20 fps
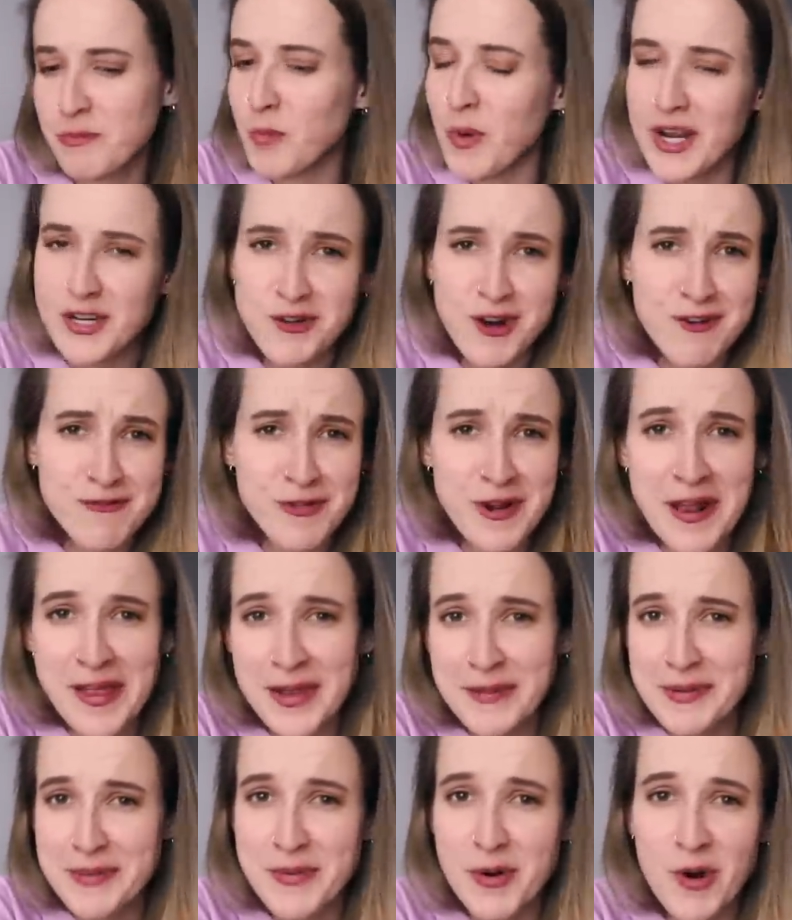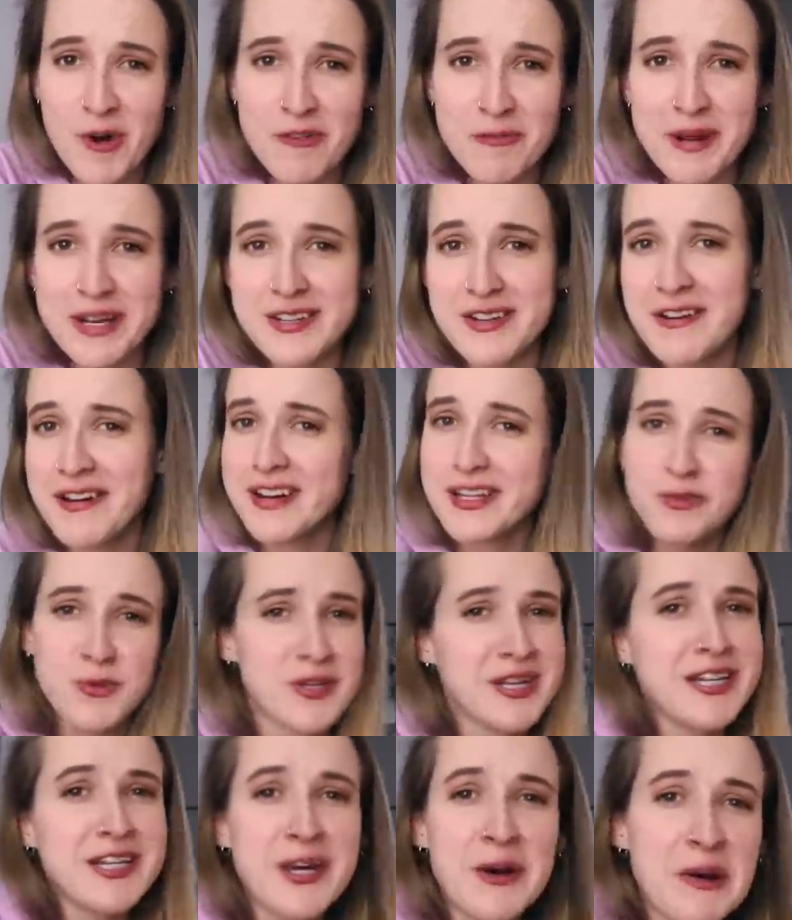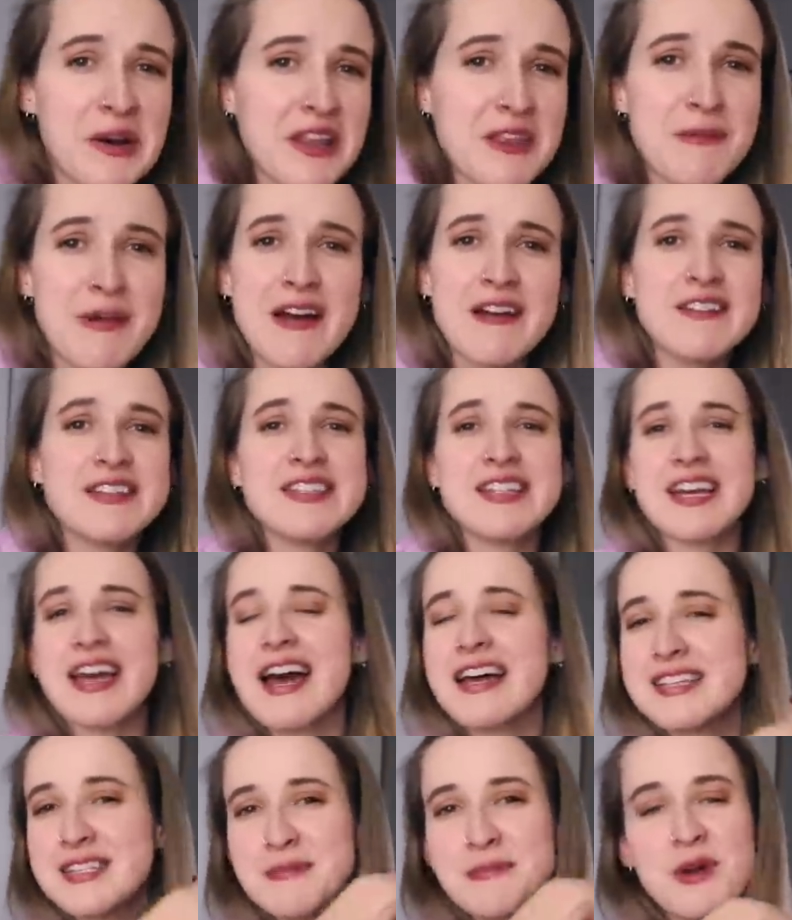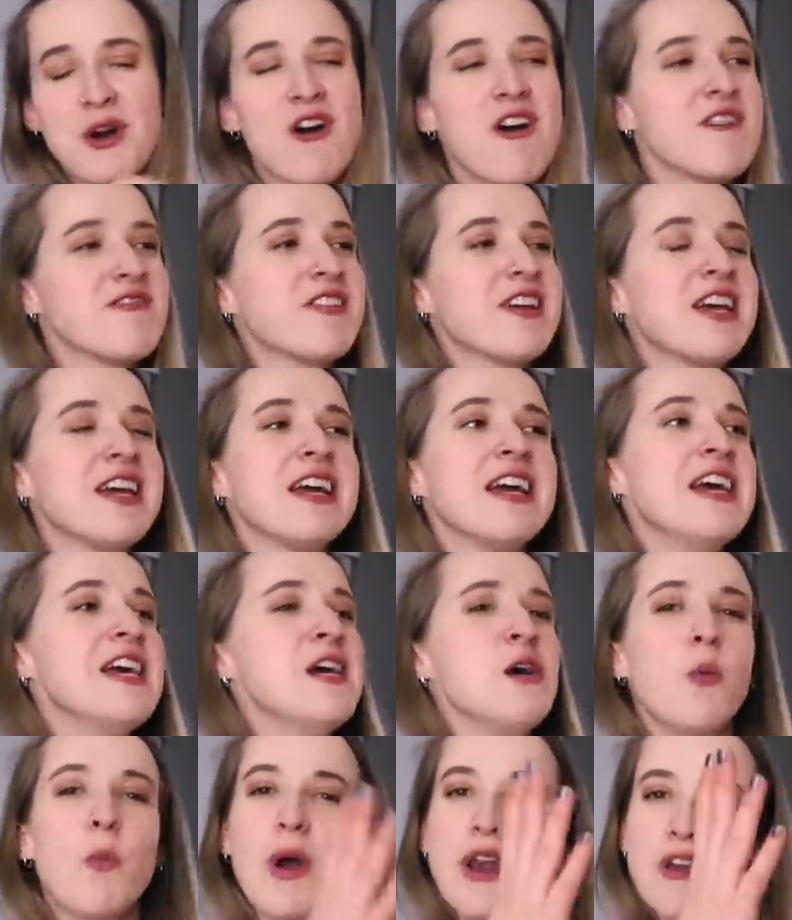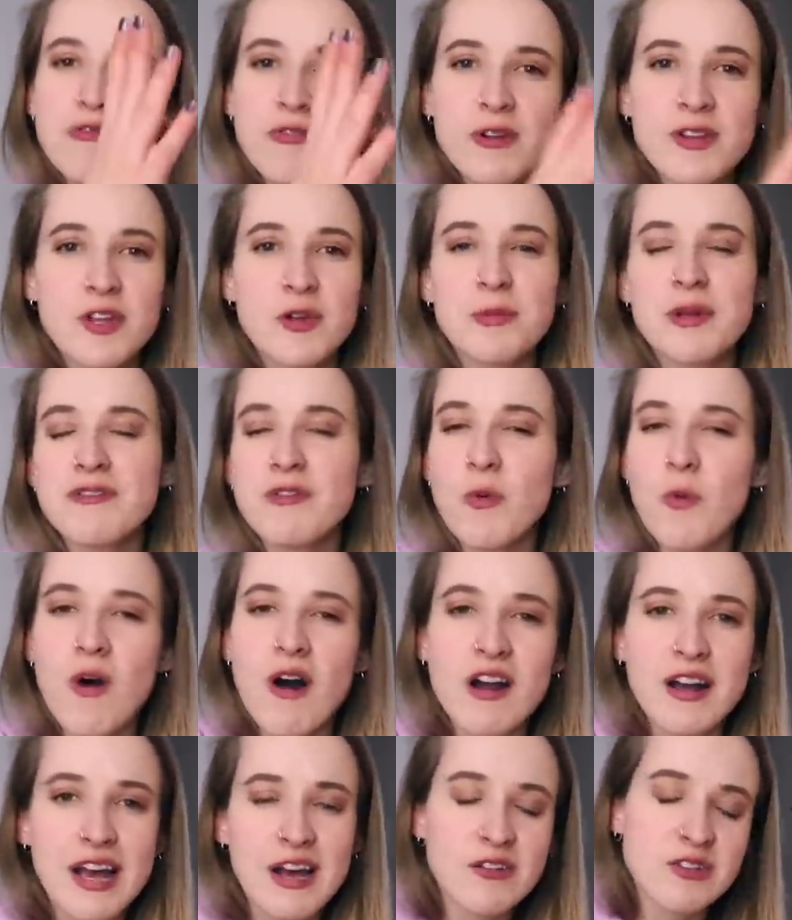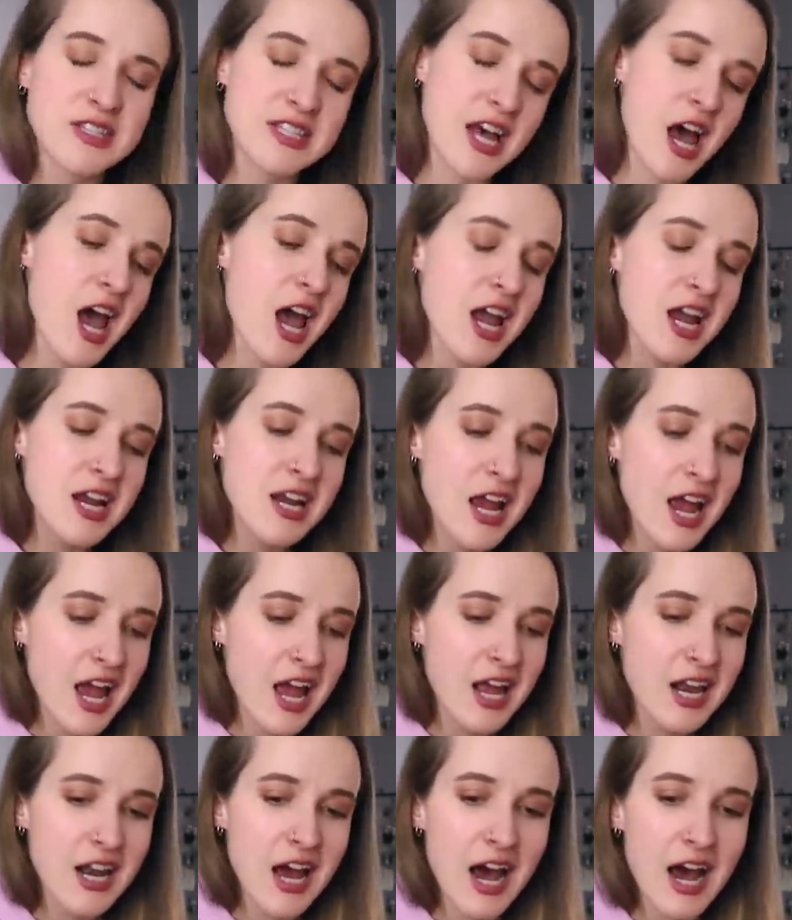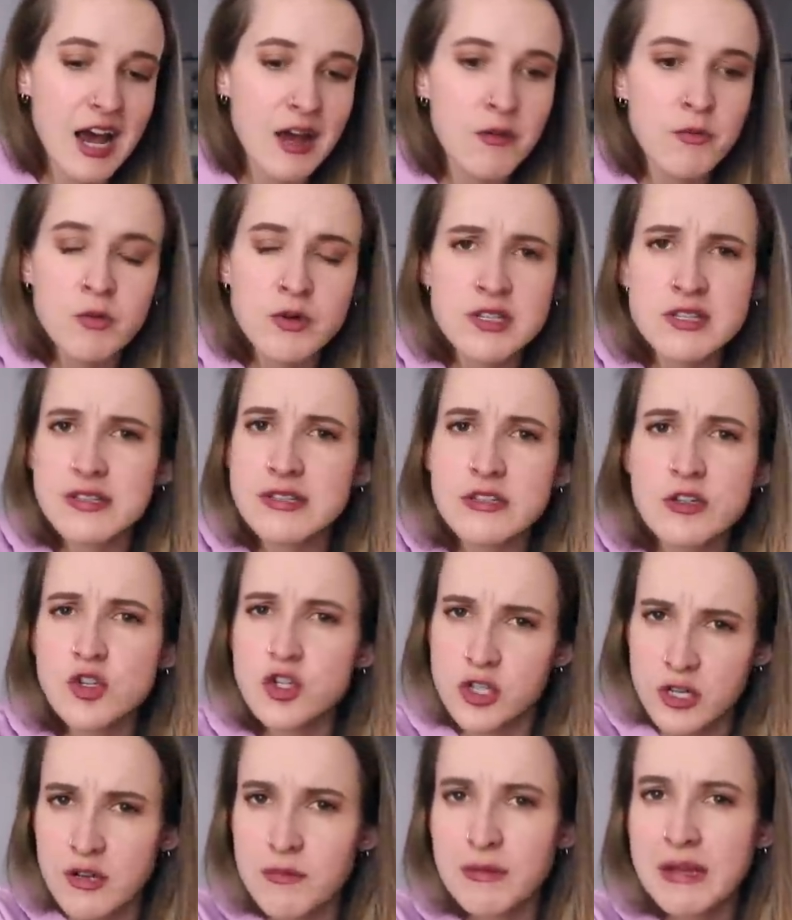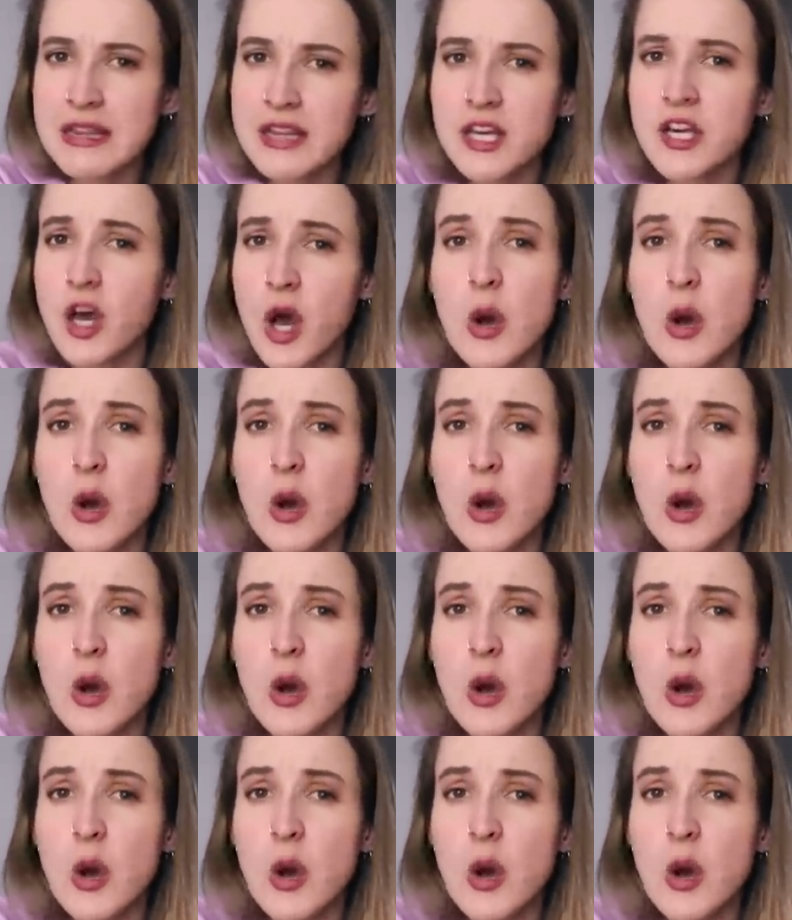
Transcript: I drove around a little bit more with my dogs. We did go into the mountains. I got some coffee, went for a little bit of a walk outside, and I was legitimately